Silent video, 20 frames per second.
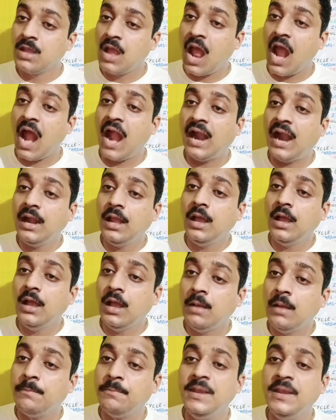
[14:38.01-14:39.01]
and
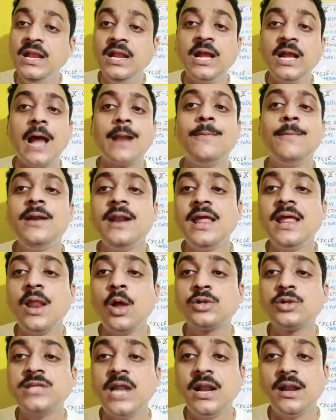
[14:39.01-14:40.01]
being carbon
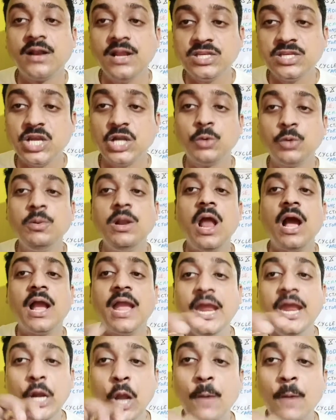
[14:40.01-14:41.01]
dioxide rich, it will
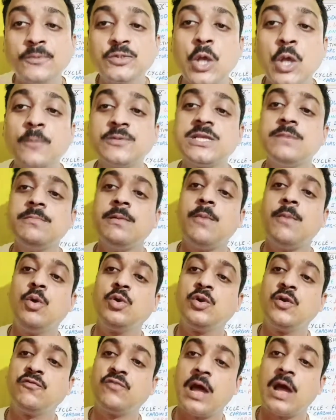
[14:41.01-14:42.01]
again absorb some amount
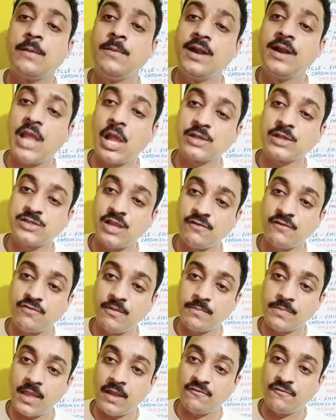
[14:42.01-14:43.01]
of carbon dioxide from
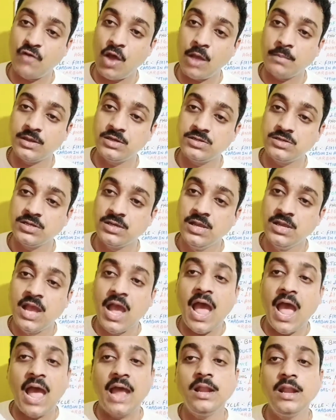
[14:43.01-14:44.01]
the environment
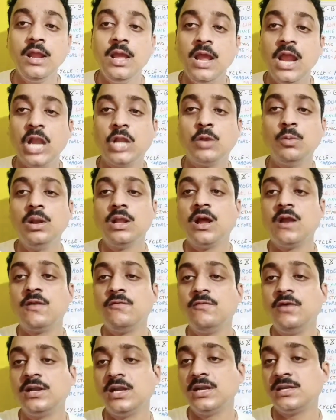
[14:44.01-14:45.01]
and it will
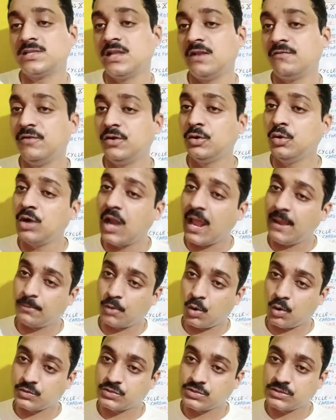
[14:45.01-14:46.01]
convert itself into lime
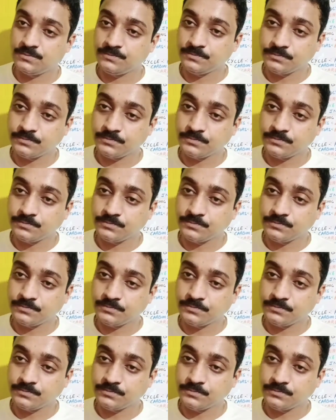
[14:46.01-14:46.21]
rocks.